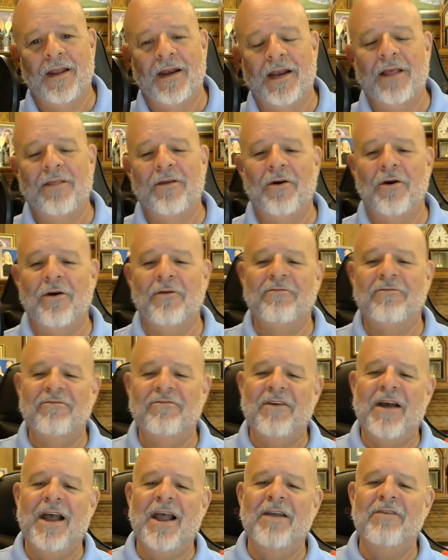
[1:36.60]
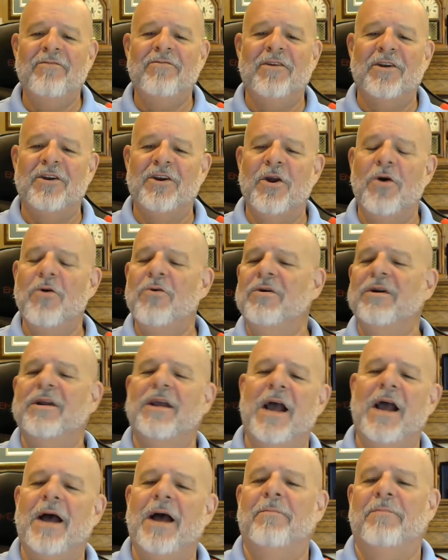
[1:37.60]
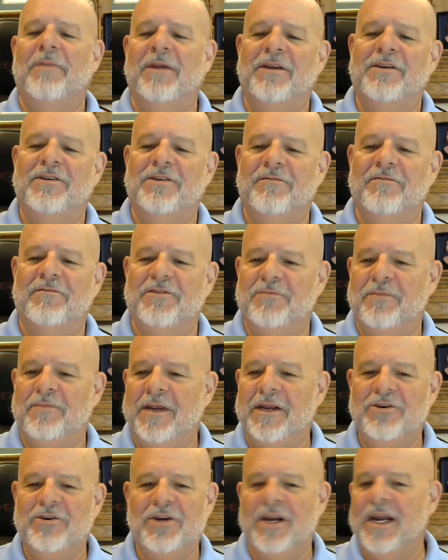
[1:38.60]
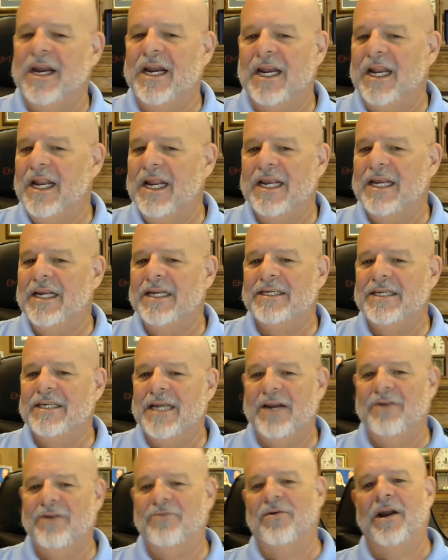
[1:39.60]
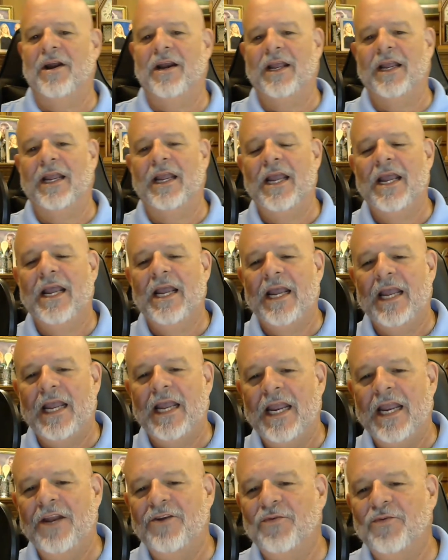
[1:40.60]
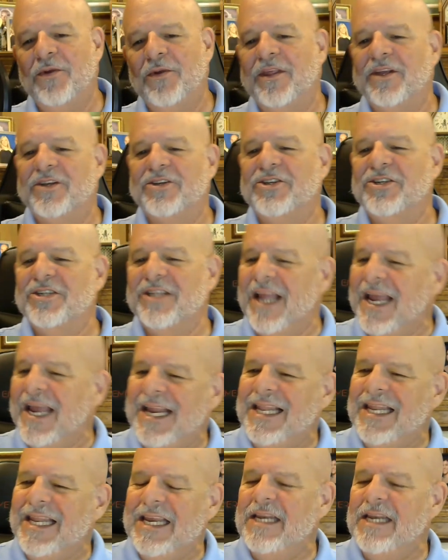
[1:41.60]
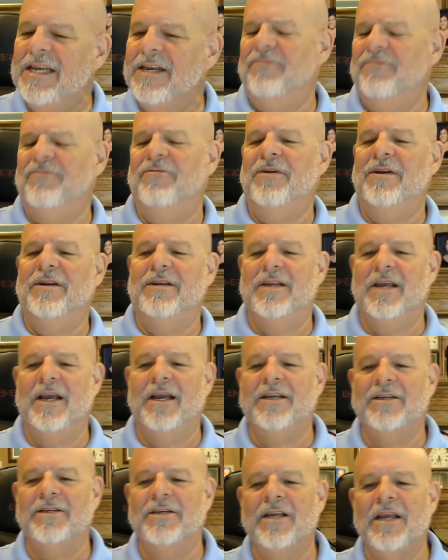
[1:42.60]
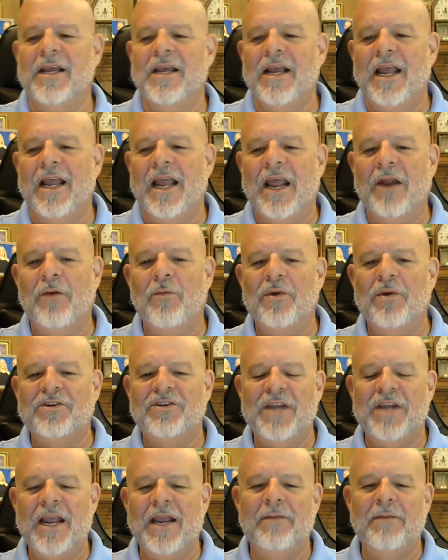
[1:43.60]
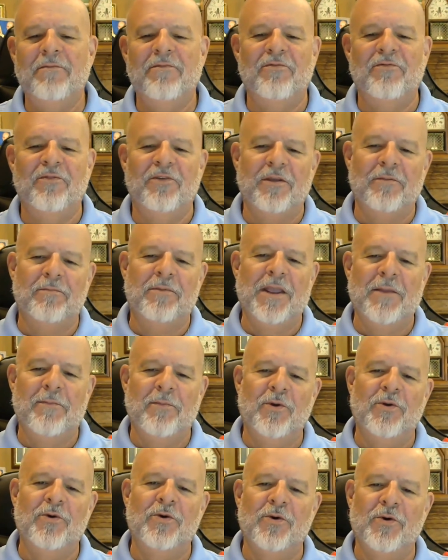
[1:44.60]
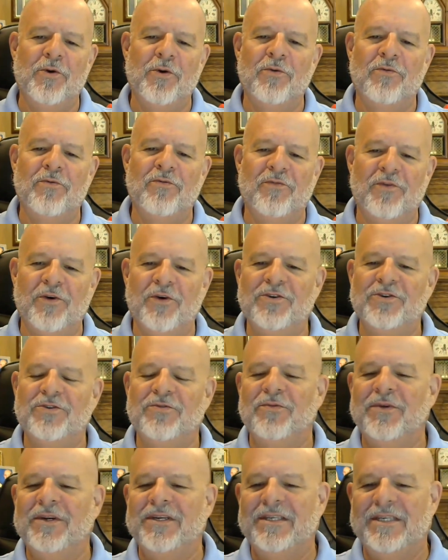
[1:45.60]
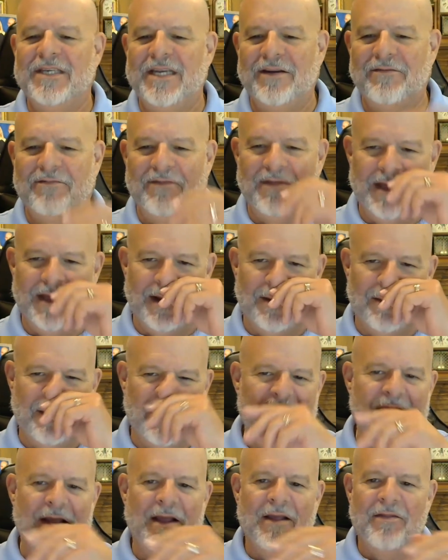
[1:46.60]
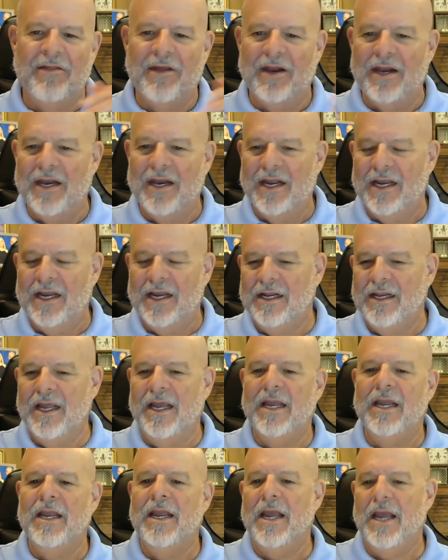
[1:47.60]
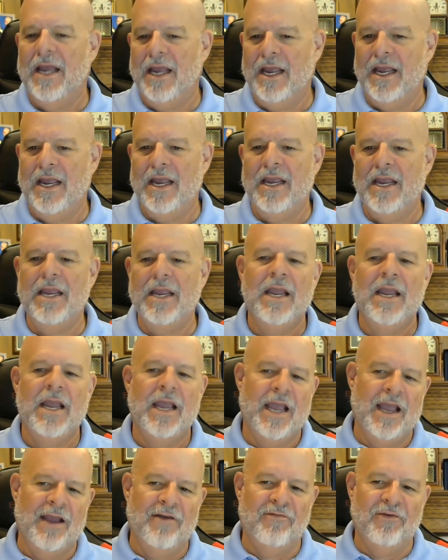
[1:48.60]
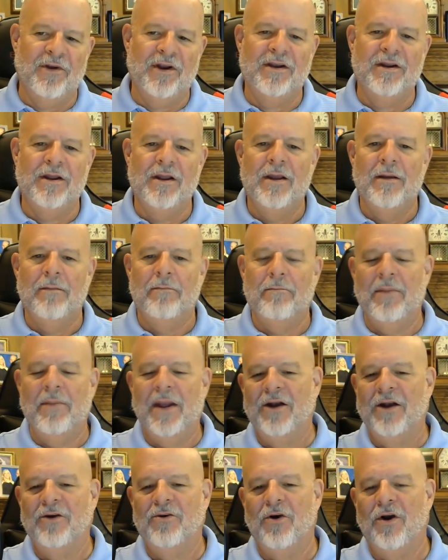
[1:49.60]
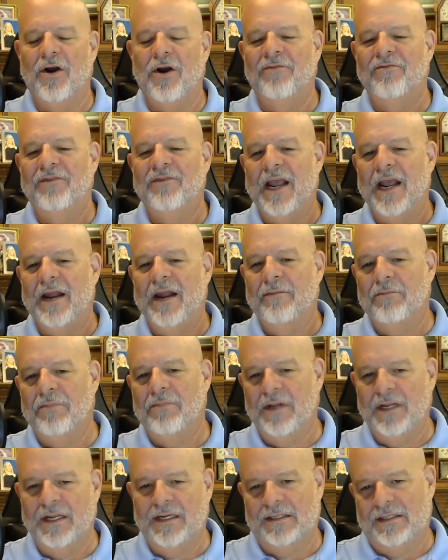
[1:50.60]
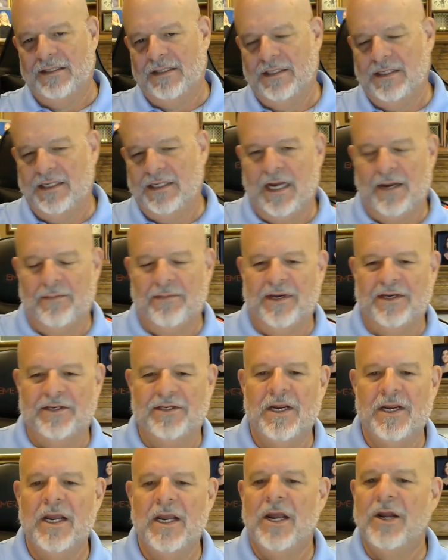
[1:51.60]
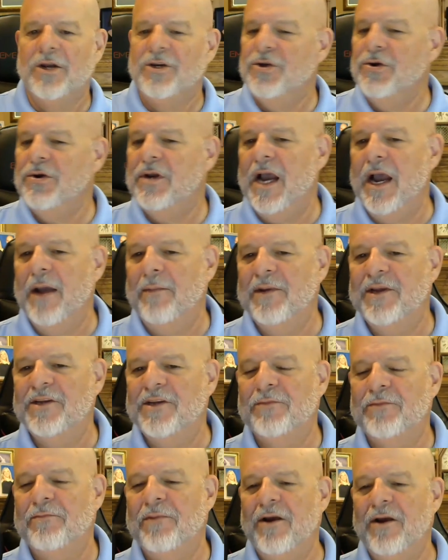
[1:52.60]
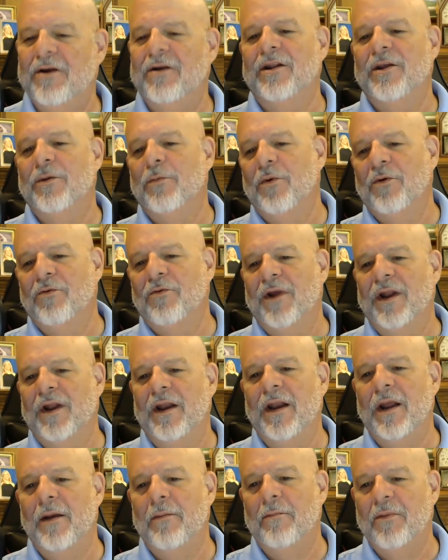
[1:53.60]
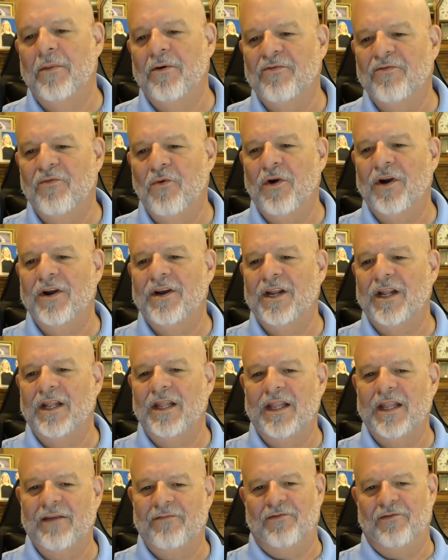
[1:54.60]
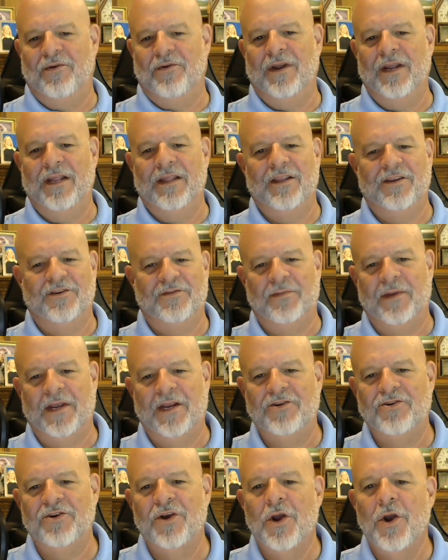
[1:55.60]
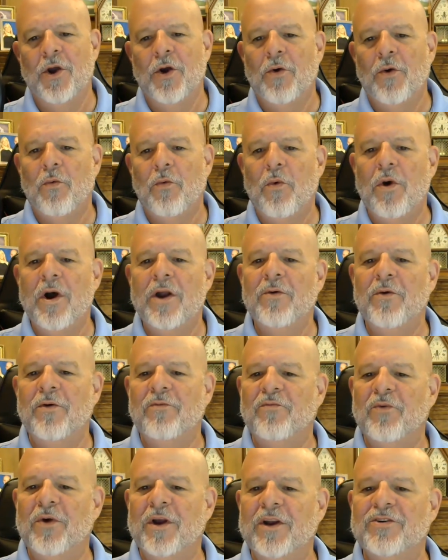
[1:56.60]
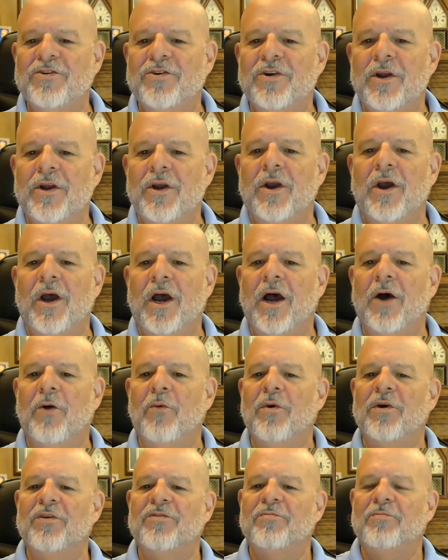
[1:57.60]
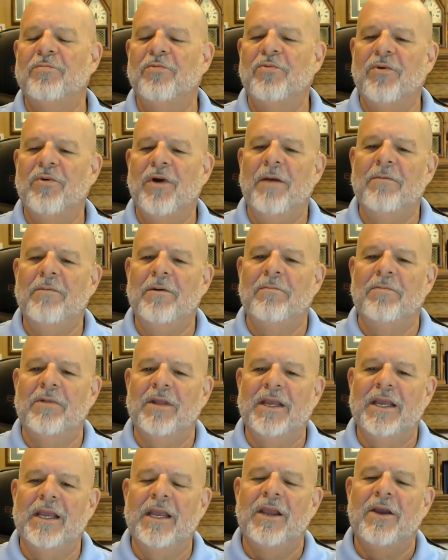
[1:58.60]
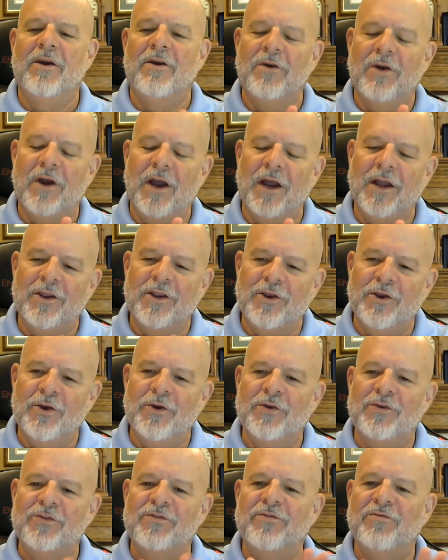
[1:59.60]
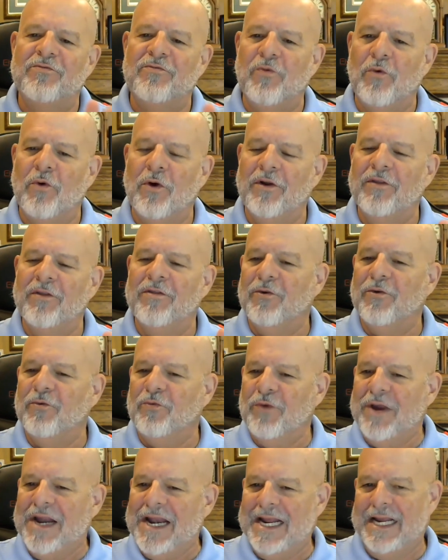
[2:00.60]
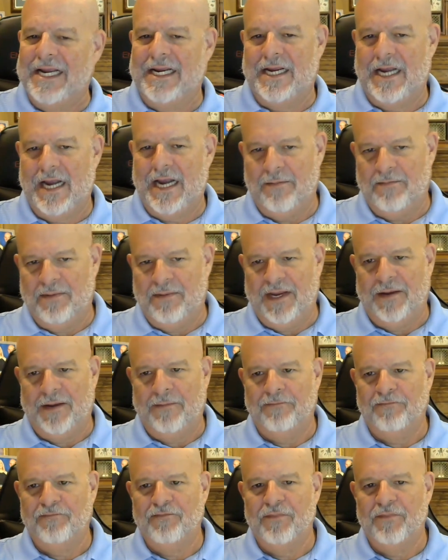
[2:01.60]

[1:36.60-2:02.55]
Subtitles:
Now, there are 5 known copies of the speech in Lincoln's handwriting, each with a slightly different text, and was named for the people who first received them: the Nicolay, Hay, Everett, Bancroft, and Bliss copies. 2 copies apparently were written before delivering the speech, one of which was probably used for the reading copy.